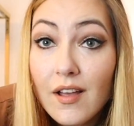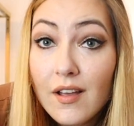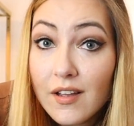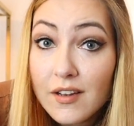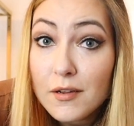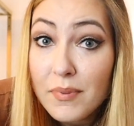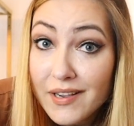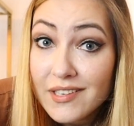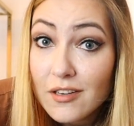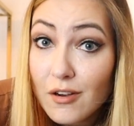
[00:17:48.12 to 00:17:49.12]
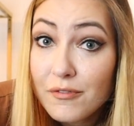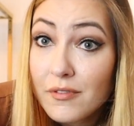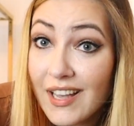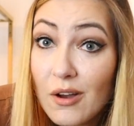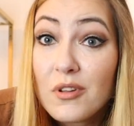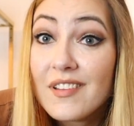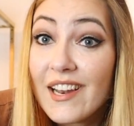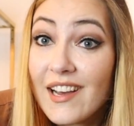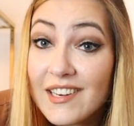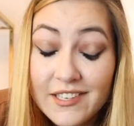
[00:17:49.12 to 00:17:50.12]
and a bucket of
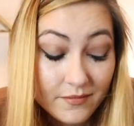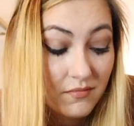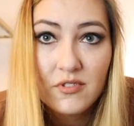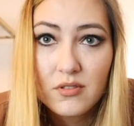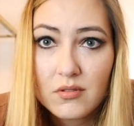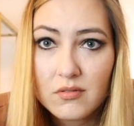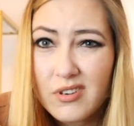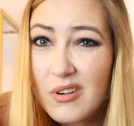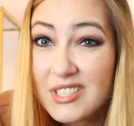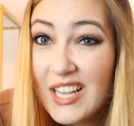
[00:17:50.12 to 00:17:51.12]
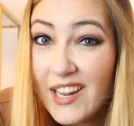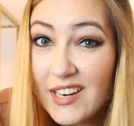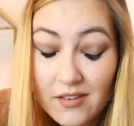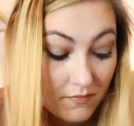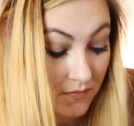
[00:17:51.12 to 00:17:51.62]
Krautsalat, so kraut salad.